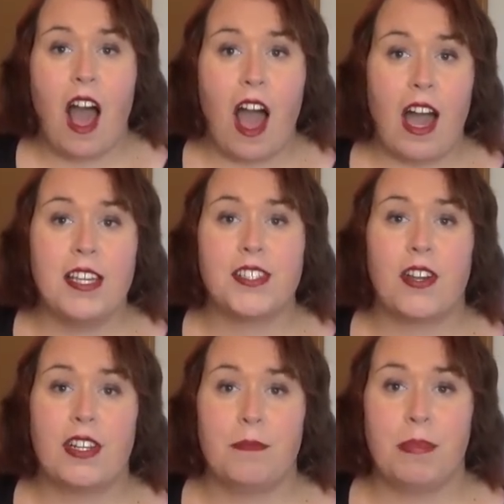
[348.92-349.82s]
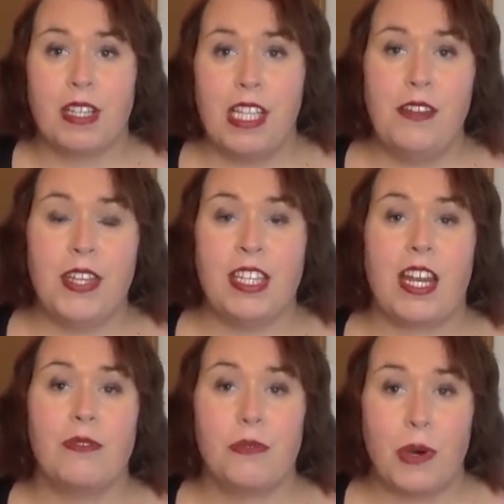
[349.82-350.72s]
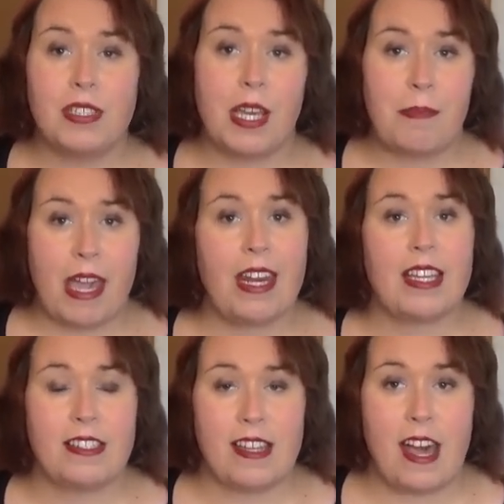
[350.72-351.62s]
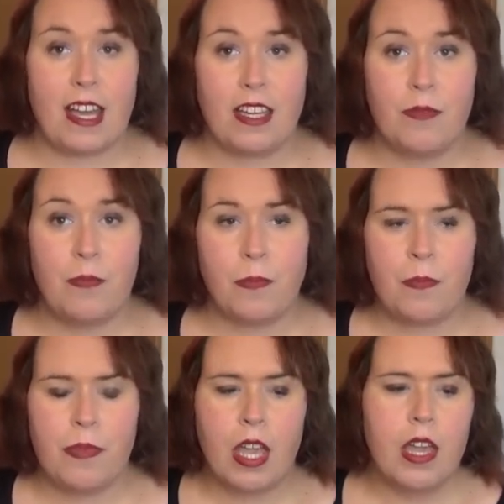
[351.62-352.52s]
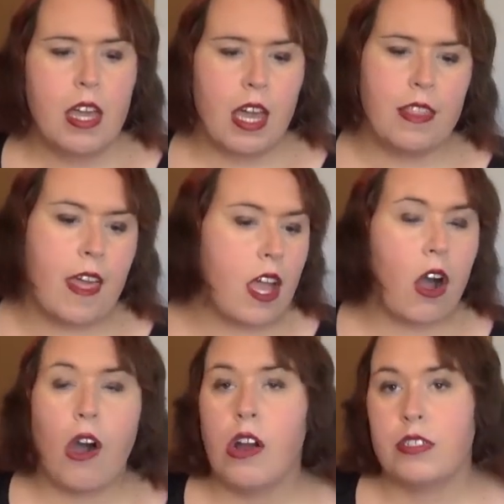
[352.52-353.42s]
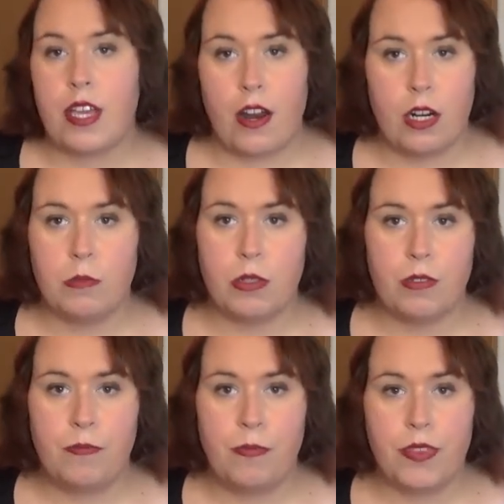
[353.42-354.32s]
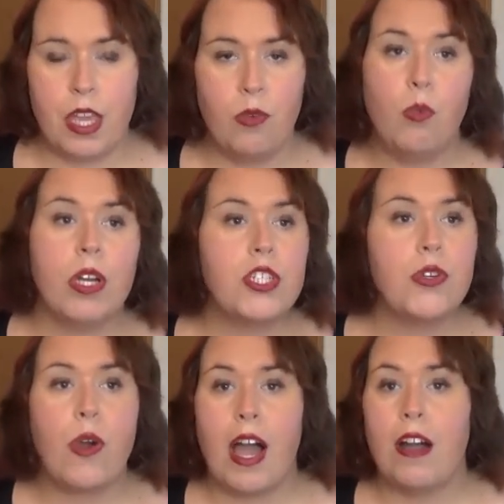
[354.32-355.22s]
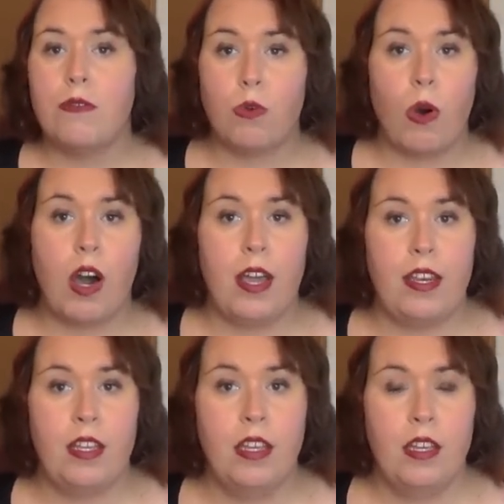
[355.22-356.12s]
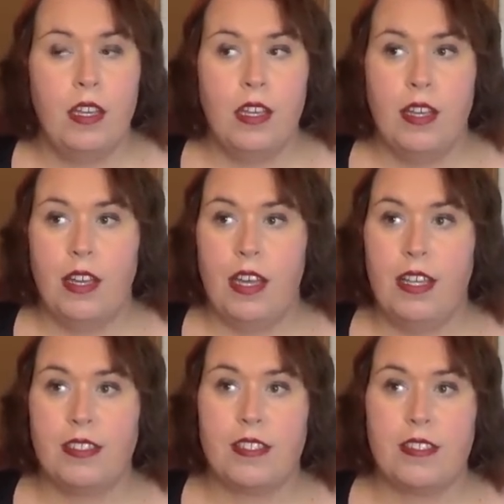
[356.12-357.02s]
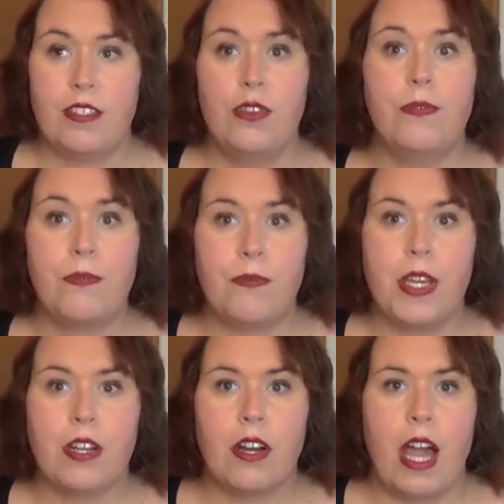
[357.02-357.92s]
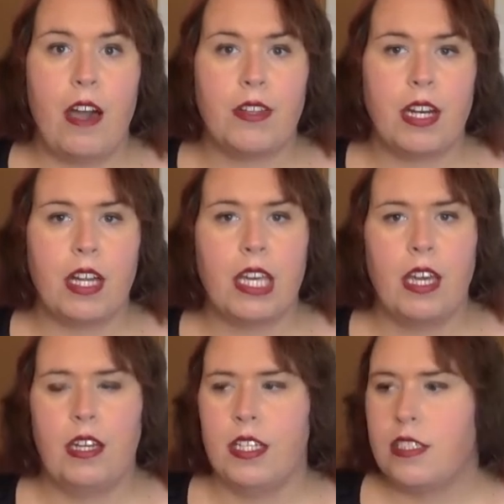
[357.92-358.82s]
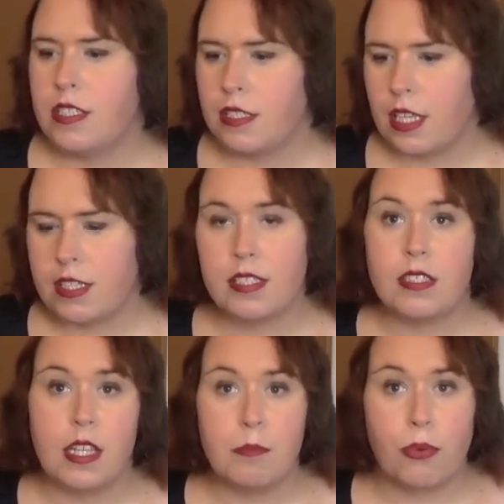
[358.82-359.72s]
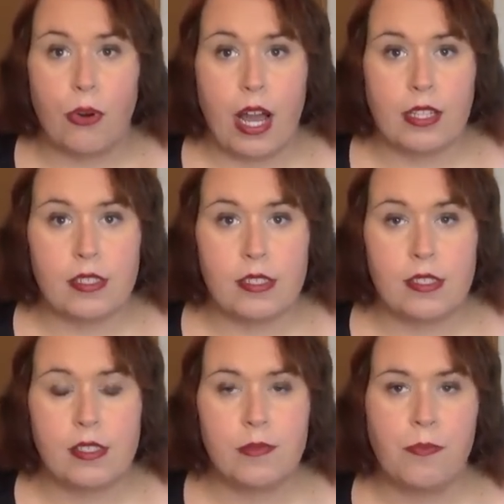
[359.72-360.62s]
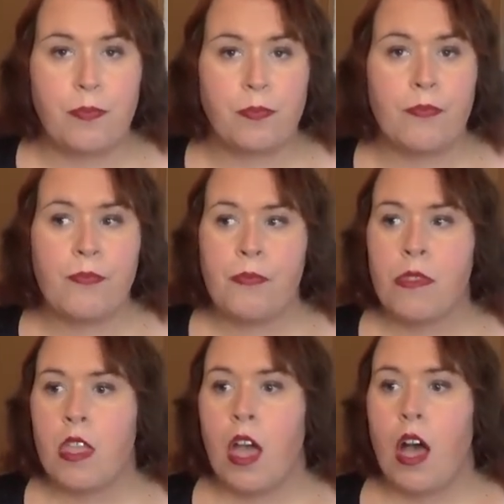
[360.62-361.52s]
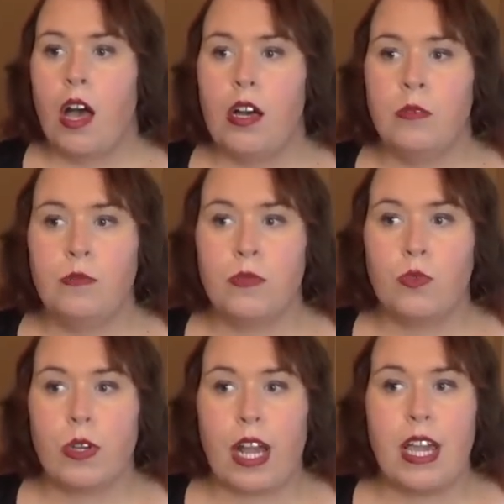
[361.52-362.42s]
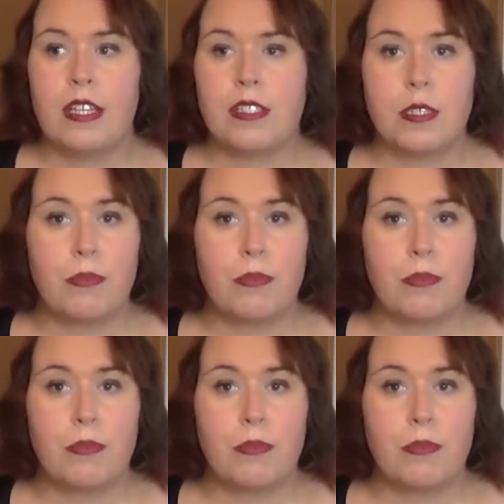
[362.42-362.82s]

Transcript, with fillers: I started believing that it was a panic attack. And they are terrible. And once you have one, it's you fear having it again. It's just like sleep paralysis. Um, when I had sleep